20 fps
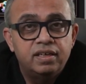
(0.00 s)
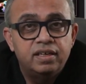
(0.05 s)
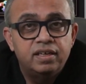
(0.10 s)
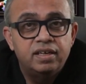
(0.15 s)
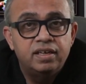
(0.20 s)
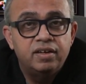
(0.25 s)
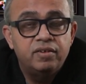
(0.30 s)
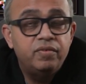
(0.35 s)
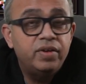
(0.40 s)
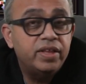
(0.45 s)

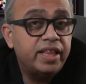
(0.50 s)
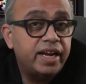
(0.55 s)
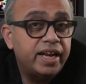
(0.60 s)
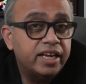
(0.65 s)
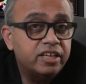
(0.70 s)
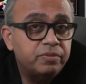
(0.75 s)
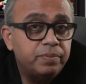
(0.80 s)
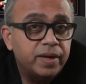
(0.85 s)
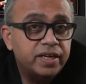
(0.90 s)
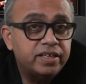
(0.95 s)
with an
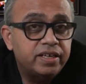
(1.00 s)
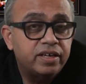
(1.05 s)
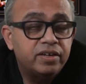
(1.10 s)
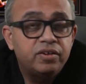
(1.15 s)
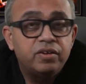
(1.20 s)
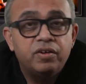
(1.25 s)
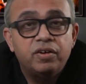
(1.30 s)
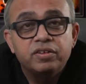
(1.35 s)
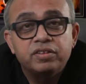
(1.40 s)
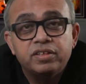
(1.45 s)
expected
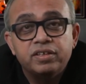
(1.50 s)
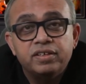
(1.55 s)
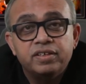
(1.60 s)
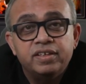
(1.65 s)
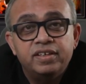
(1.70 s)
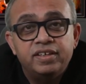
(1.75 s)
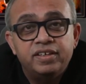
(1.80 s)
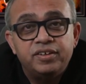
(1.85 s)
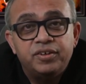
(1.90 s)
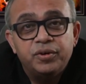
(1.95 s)
growth
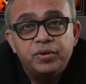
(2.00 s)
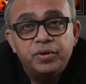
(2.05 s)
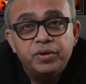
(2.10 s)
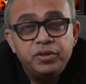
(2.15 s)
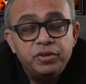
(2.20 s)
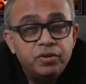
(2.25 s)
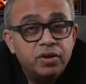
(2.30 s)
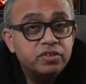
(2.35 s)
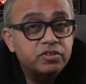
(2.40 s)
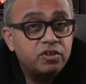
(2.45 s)
to
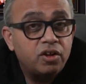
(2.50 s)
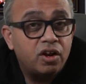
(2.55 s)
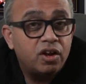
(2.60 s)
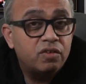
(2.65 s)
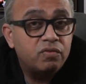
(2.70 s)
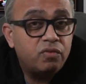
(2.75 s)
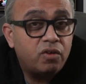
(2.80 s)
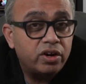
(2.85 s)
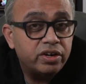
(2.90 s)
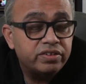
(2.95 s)
US dollar
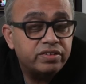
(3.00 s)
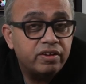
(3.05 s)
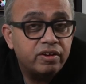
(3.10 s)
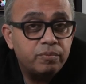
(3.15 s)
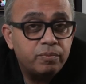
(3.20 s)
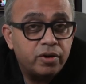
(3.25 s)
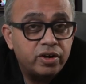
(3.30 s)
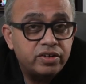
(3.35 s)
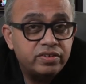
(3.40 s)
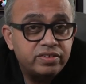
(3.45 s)

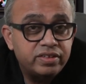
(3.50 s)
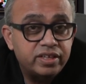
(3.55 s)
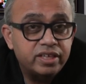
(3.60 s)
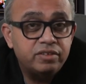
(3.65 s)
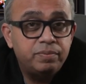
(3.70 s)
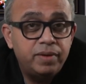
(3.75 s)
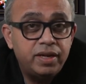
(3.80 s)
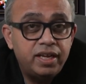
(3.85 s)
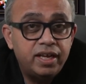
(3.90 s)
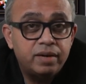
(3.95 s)
47.6
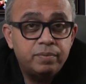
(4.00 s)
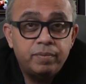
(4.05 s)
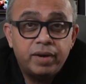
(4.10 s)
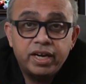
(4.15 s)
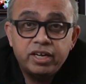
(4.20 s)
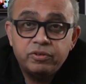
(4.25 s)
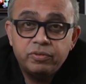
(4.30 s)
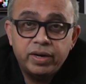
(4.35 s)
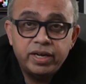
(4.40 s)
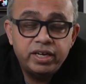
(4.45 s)
billion by
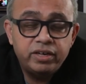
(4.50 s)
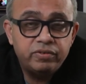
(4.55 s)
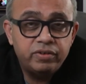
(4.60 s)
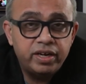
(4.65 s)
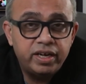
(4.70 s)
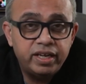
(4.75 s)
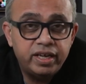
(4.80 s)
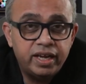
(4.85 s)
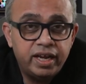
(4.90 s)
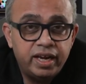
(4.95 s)

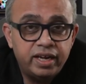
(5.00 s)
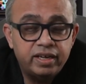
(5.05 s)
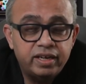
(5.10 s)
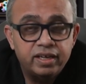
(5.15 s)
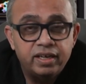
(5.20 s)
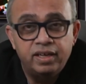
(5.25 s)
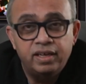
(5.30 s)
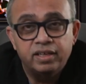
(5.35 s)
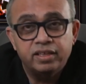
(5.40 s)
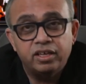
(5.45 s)
2028.
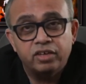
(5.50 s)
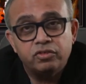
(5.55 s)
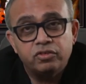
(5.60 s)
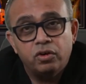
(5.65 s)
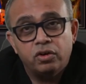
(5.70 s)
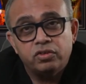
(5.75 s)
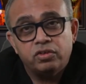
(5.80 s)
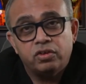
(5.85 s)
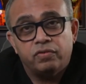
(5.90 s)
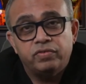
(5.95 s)
The
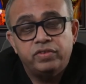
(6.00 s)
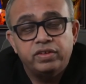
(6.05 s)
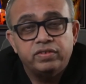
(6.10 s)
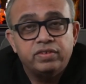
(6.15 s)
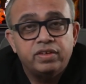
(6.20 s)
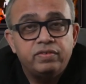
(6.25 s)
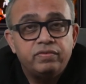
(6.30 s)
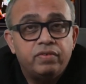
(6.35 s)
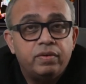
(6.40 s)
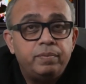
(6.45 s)
source of this
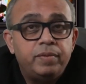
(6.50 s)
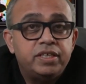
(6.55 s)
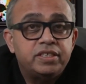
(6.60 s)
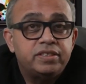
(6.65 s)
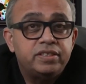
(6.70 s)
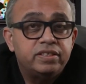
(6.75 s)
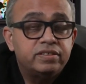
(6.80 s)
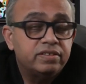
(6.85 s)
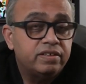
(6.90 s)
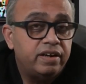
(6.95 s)
information
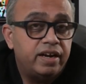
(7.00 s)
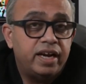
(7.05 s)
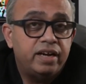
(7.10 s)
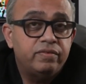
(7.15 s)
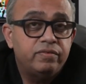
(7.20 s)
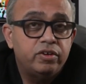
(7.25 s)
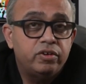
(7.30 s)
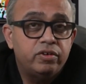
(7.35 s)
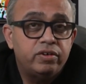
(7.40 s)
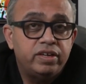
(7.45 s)
is
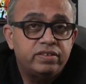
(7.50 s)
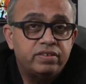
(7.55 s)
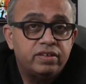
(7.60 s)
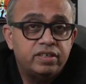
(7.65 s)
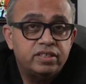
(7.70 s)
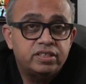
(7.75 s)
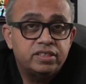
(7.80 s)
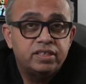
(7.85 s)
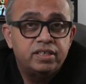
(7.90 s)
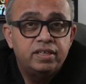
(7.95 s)
Grandview
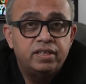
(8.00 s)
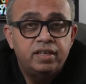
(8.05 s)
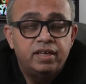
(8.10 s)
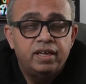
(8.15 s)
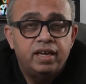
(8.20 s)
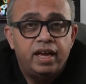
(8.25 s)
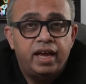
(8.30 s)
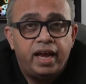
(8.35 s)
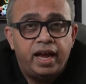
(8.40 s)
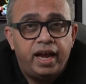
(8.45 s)
Research.
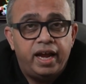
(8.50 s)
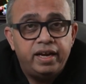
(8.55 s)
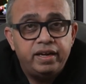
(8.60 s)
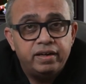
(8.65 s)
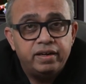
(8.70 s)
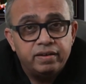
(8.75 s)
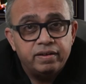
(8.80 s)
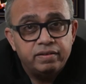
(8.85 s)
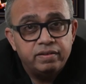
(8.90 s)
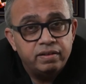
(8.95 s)

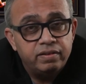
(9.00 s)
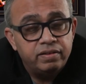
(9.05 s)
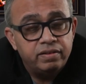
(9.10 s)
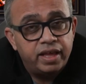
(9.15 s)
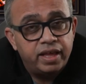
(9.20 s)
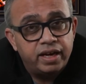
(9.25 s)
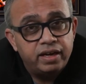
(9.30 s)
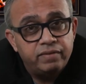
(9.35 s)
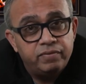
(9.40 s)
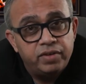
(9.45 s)
And
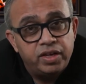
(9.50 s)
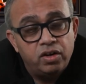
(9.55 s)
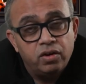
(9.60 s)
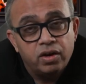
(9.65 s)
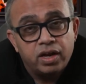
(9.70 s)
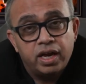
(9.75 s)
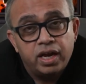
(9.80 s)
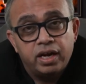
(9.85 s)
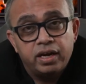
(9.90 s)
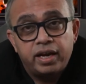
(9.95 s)
then we look
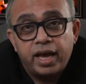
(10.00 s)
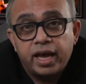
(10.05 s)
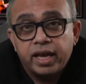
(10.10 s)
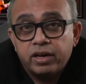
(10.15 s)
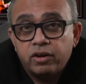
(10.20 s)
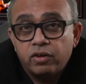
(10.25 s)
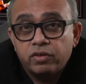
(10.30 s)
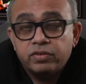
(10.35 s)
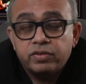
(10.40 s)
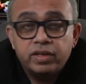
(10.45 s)
at
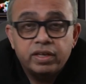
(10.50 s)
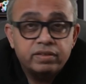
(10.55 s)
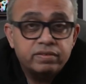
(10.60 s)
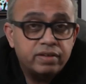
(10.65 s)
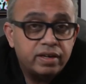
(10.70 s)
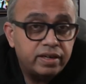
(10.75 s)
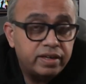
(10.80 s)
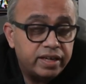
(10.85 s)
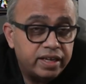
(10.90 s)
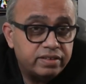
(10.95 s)
diagnostics
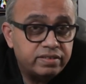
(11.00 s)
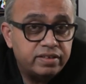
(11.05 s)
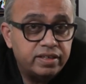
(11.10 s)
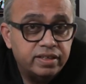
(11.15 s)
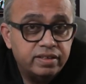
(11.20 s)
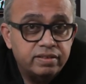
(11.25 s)
and testing.